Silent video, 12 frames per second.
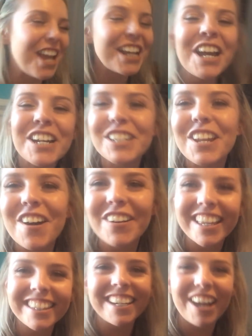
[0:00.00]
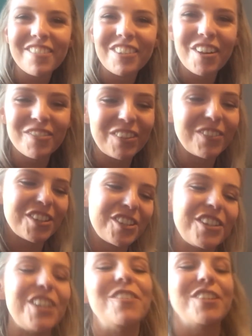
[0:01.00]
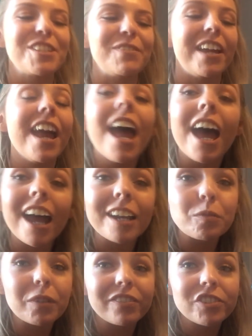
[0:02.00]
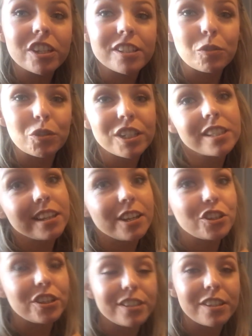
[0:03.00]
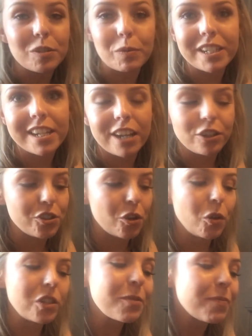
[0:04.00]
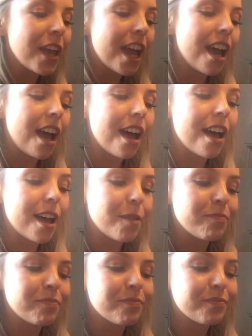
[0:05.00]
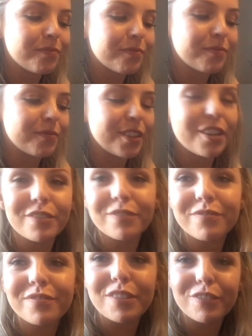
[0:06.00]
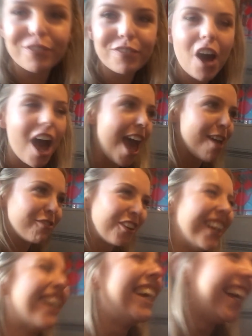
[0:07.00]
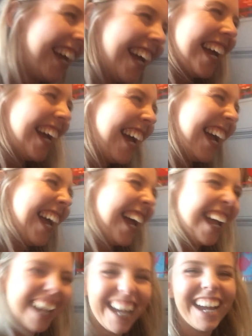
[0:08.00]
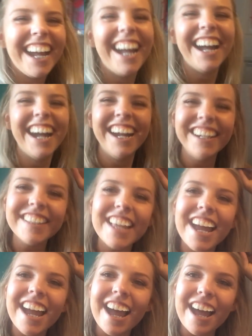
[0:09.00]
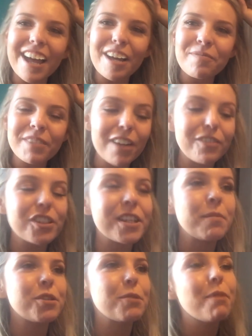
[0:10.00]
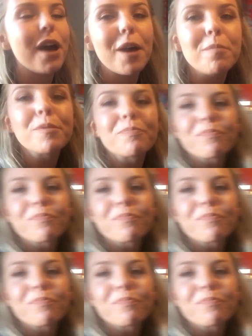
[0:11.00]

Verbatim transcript: like, no, get the camera off me, but she really wants to be in. And we've just ordered slushies because we're 10 years old. Um, five, five years old. Five. five. Um, yeah, we just come to the pub